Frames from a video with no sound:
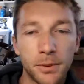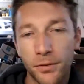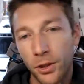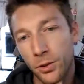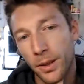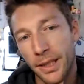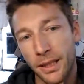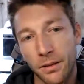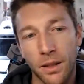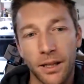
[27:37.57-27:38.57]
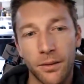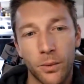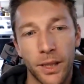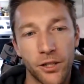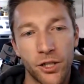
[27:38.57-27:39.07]
420.
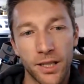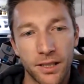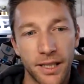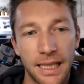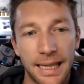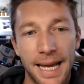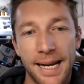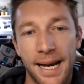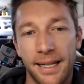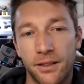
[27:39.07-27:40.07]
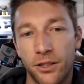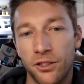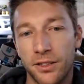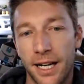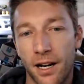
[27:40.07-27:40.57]
When adjusting light height, do you
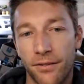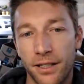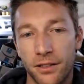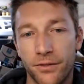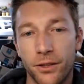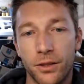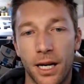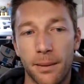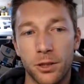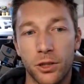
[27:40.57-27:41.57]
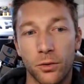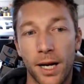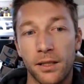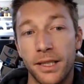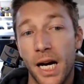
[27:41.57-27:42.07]
sacrifice a few tops
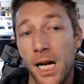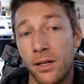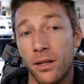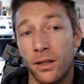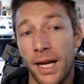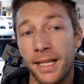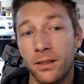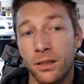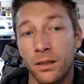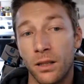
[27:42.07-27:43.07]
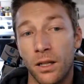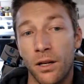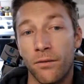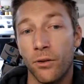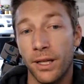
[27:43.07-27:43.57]
directly under the lights
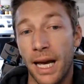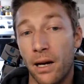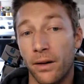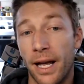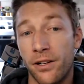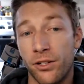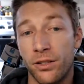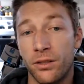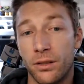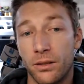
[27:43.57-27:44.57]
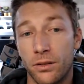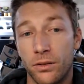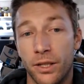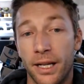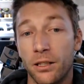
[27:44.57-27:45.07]
for the outer edges
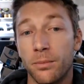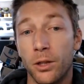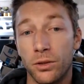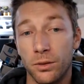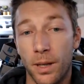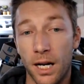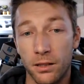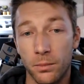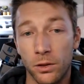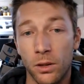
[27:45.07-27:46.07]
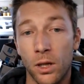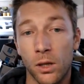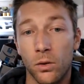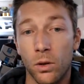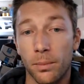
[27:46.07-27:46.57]
to get as most as possible,
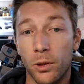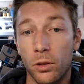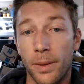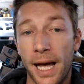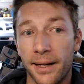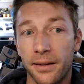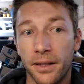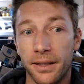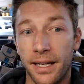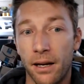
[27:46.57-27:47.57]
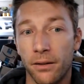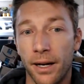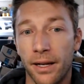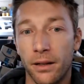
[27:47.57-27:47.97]
or pull back and let the outer